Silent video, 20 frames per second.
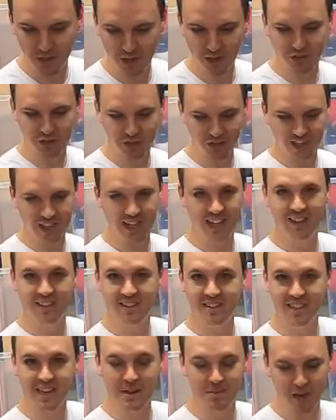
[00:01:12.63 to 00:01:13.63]
me know if you can hear
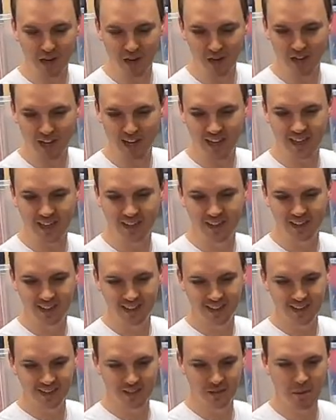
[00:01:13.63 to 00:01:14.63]
and see me okay.
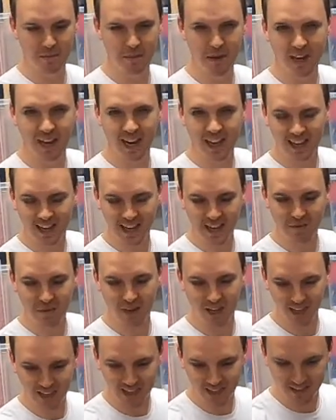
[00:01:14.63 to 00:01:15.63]
So I'm a bit laggy
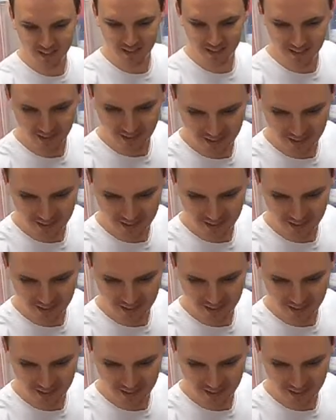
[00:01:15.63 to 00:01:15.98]
my end.